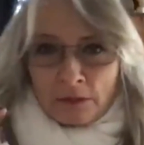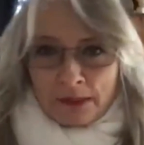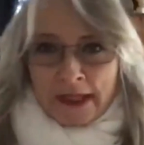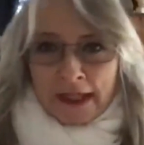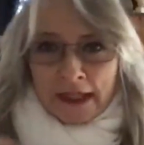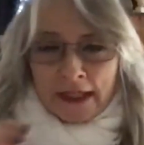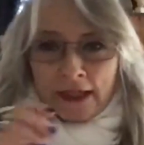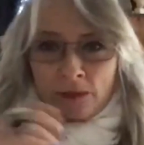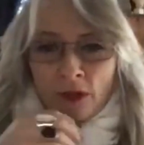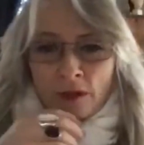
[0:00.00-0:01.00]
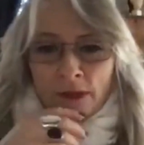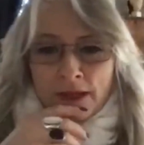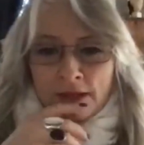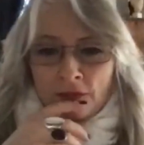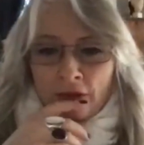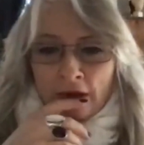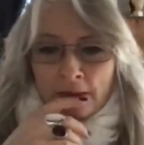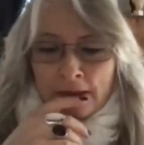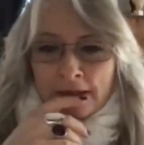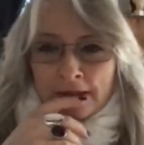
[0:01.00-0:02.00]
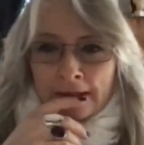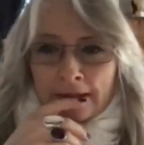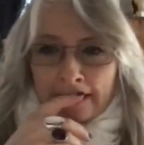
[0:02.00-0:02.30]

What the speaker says: particularly in workplace environments,